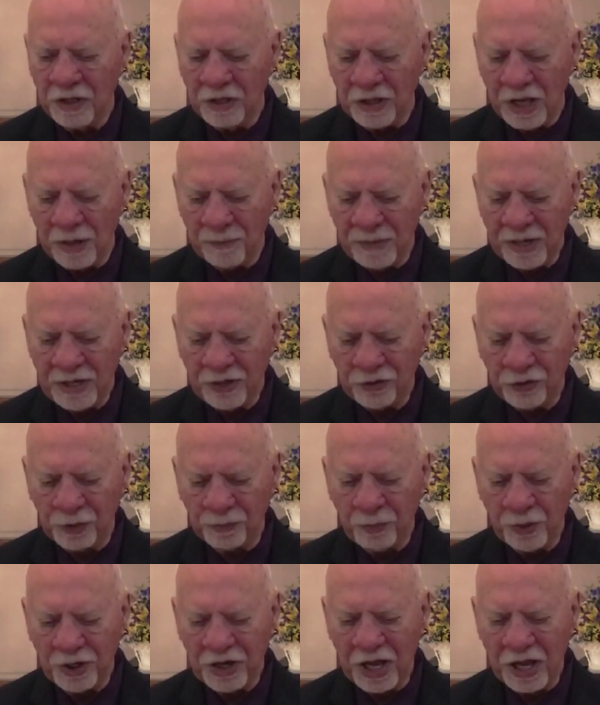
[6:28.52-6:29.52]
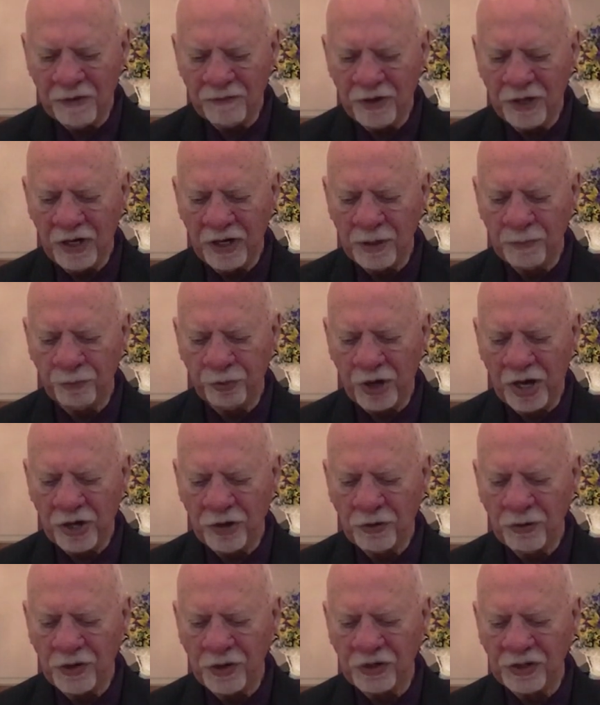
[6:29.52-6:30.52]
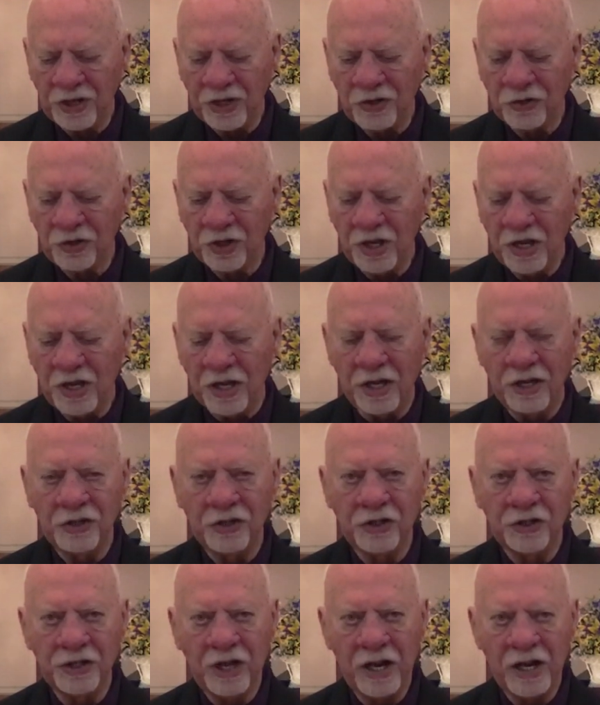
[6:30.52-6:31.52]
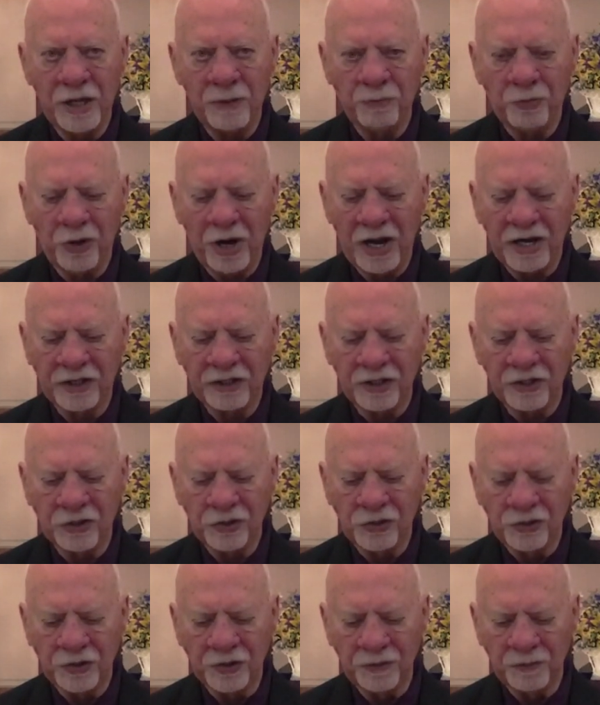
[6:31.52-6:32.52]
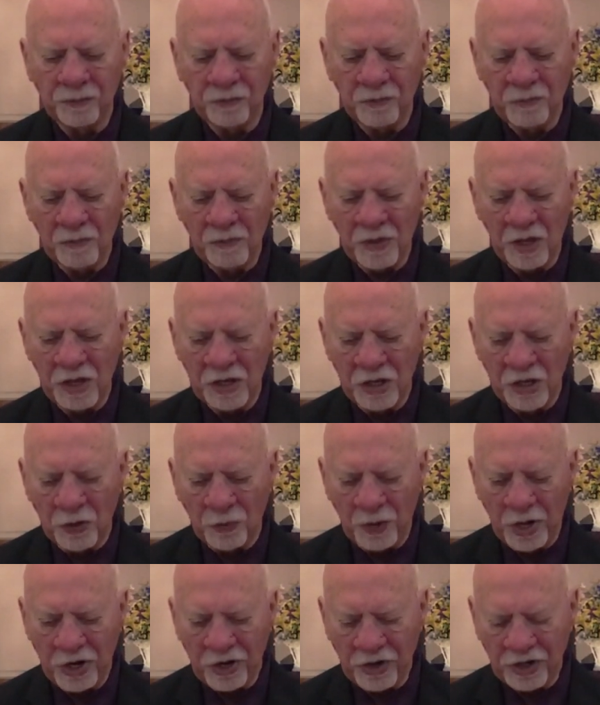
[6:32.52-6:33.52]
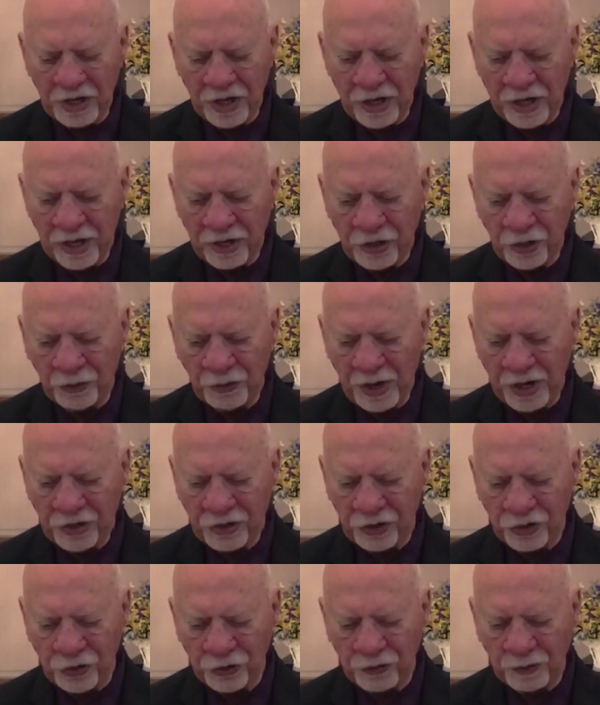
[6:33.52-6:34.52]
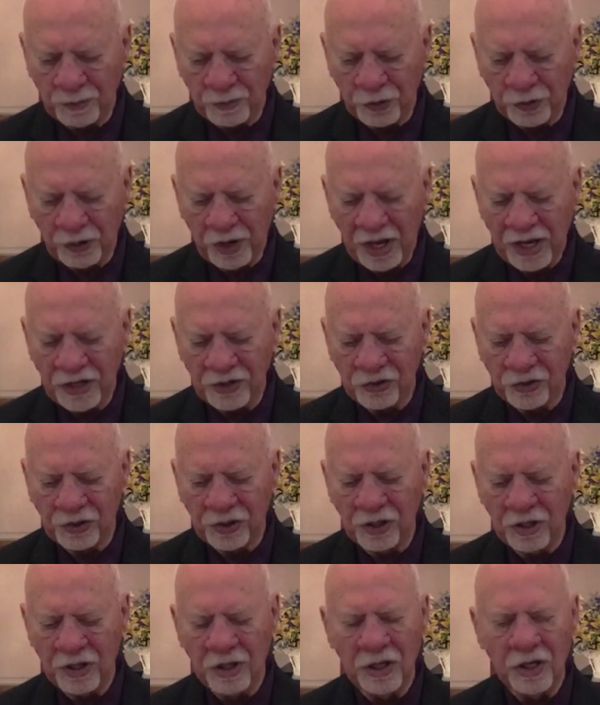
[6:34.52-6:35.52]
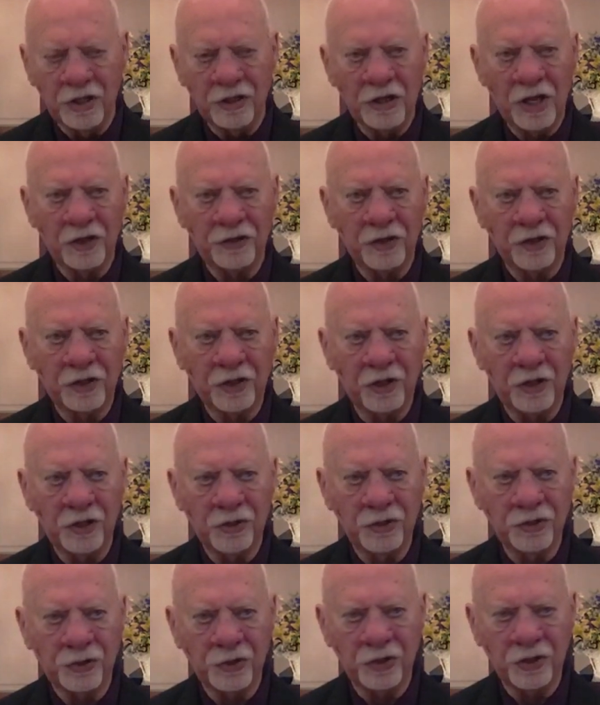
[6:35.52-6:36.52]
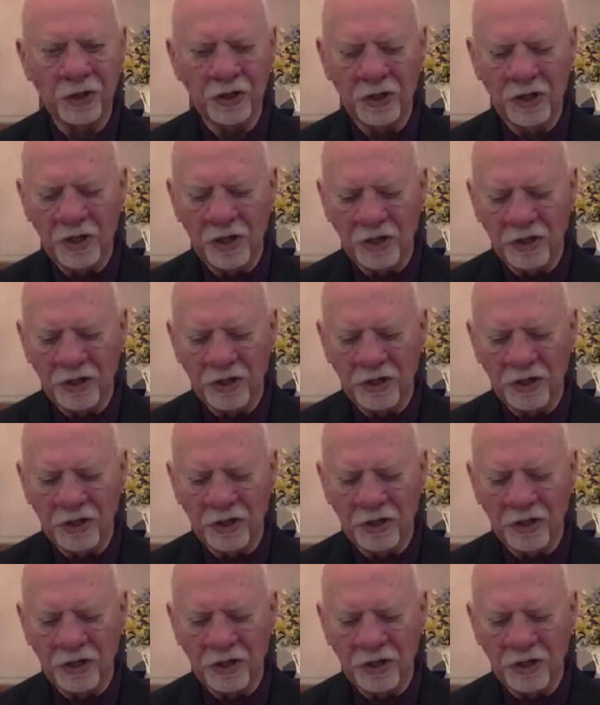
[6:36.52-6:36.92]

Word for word: That means to put heavenly priorities into daily practice. We are to get our directions from Christ, not the culture